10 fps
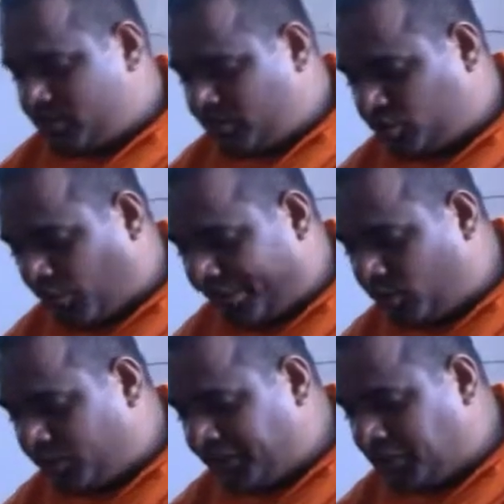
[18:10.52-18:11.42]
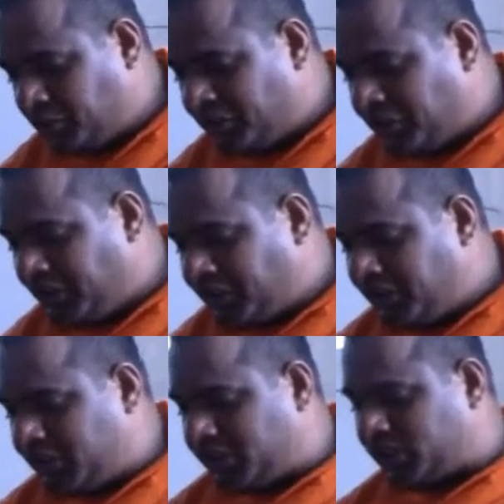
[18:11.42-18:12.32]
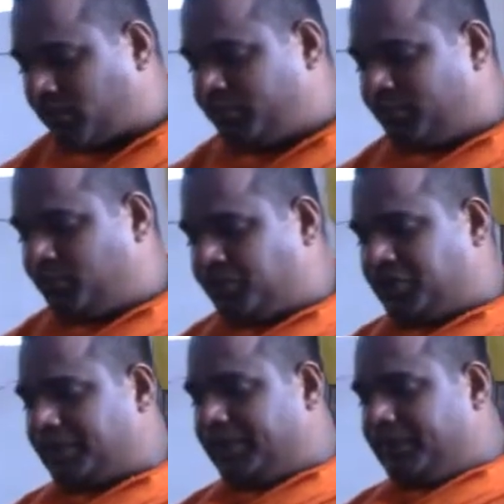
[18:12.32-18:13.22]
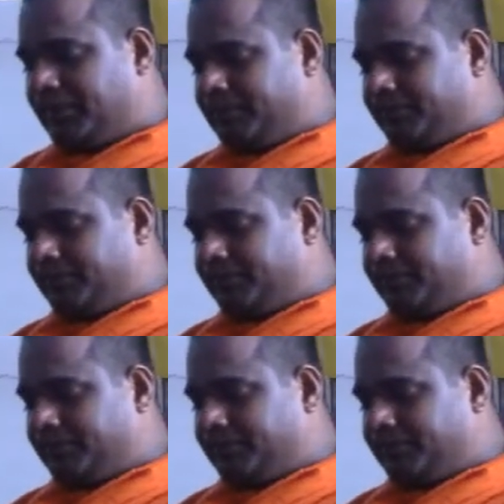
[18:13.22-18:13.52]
So according to the teachings of the Buddha,